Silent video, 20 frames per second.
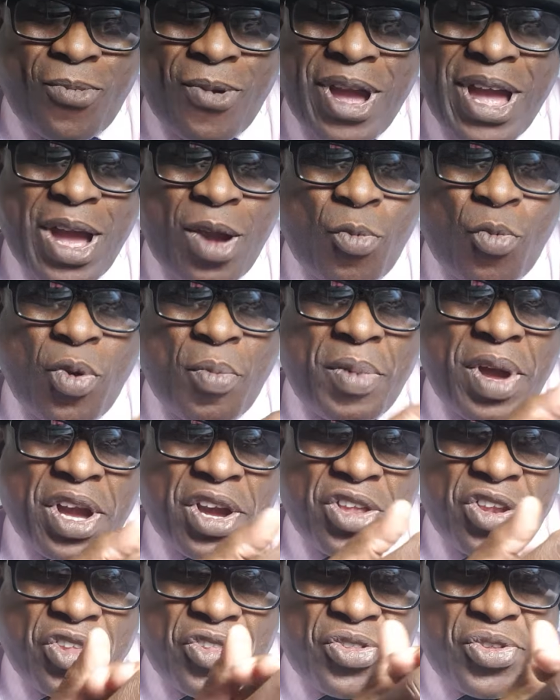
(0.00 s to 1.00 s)
wow, what am I
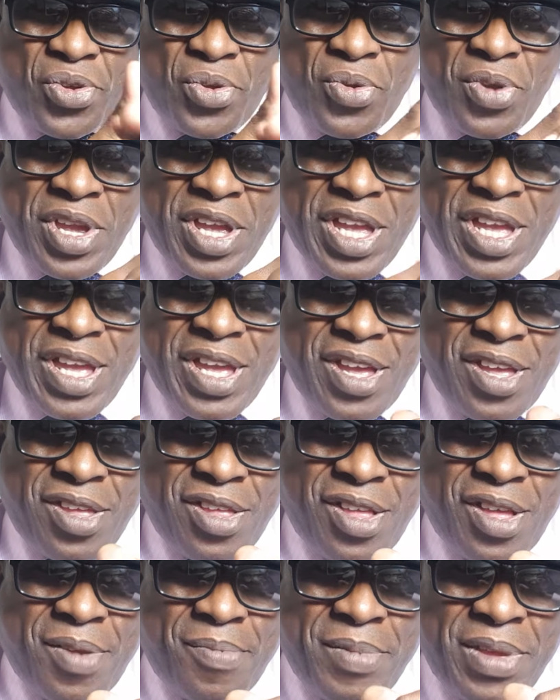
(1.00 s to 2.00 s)
going to do here?
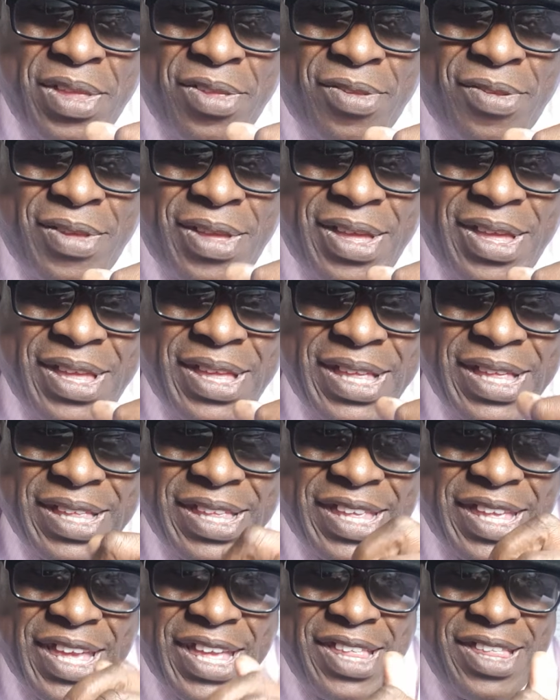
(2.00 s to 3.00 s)
I mean,
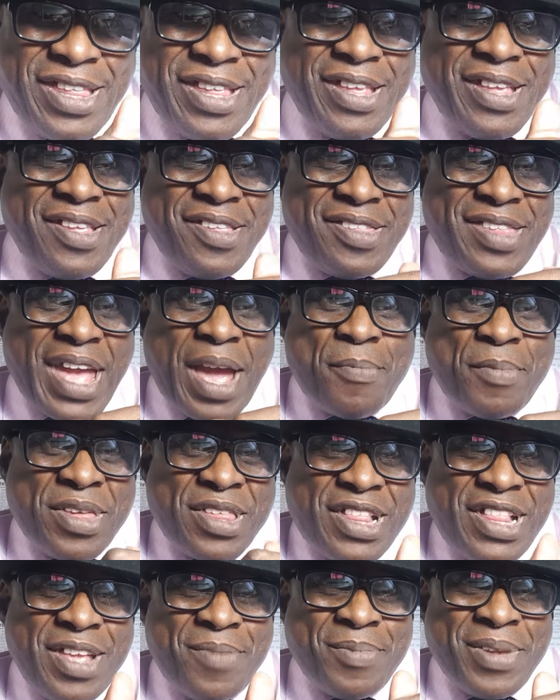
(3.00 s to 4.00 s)
again, damage
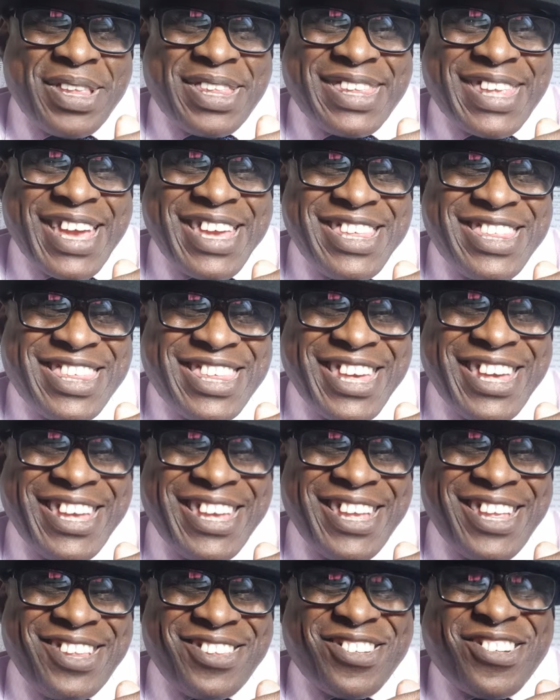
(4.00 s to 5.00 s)
limitation,
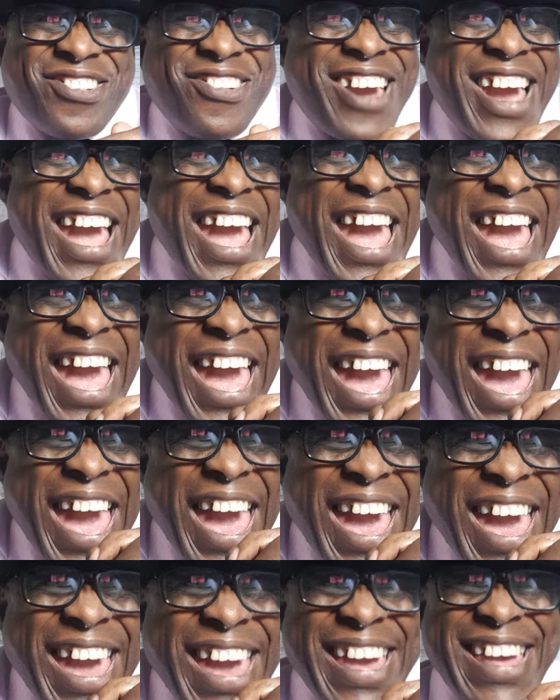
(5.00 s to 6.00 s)

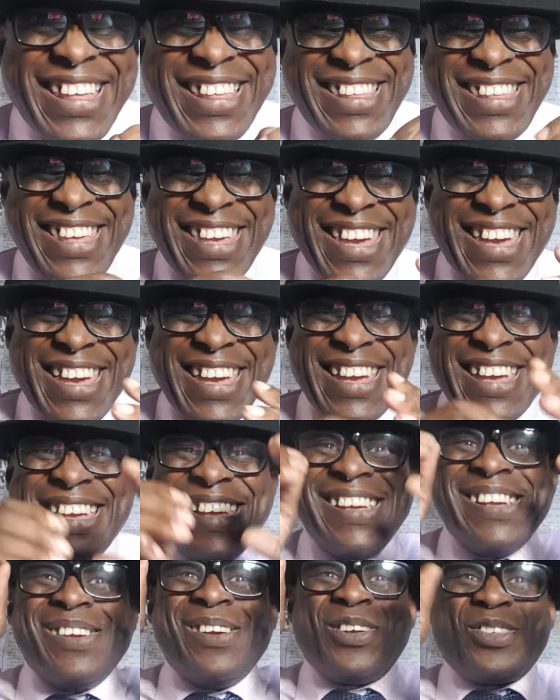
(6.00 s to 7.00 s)
crash, yeah.
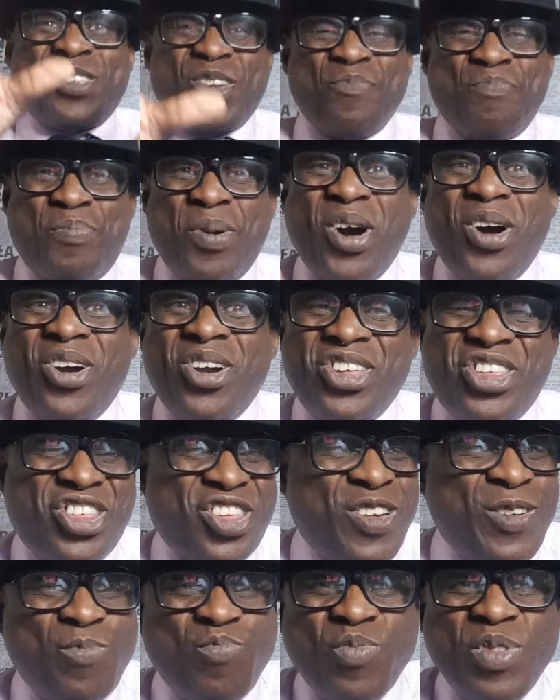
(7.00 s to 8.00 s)
So, boss,
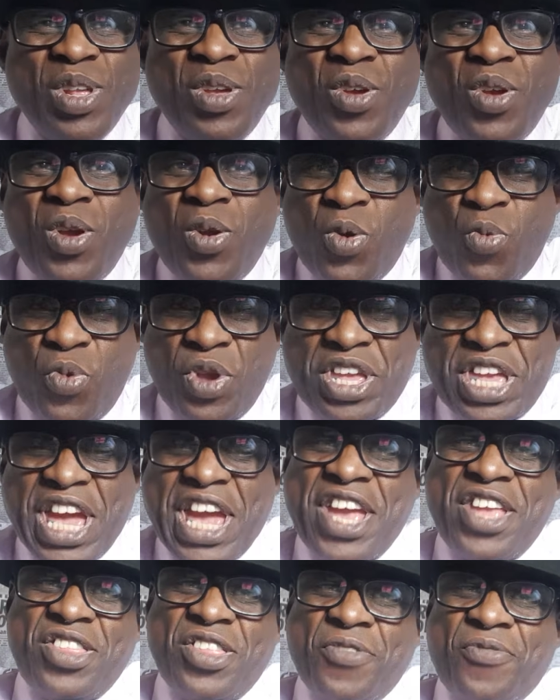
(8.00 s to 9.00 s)
we get
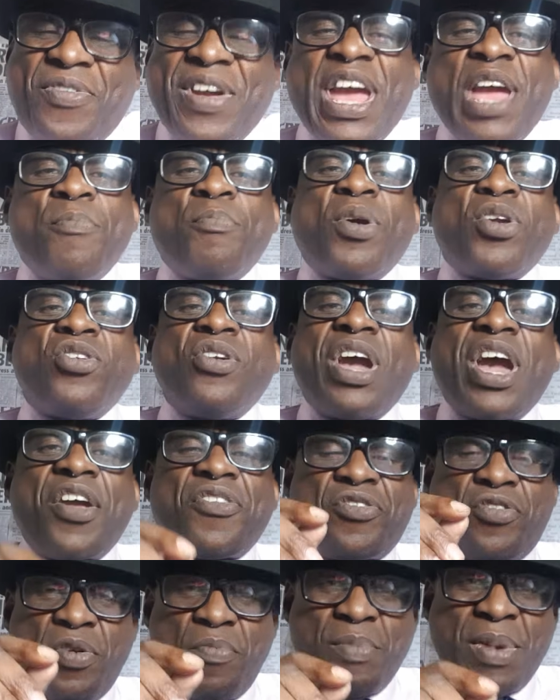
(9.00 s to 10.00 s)
in the van. But you have
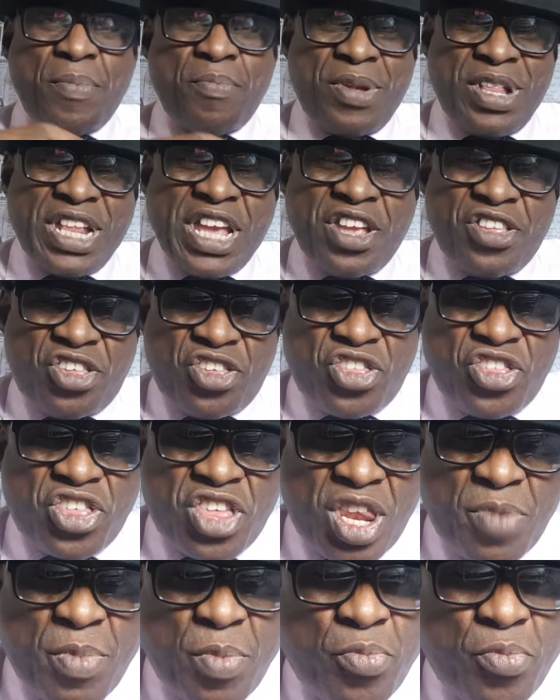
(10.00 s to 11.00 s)
to remember, ladies and gentlemen,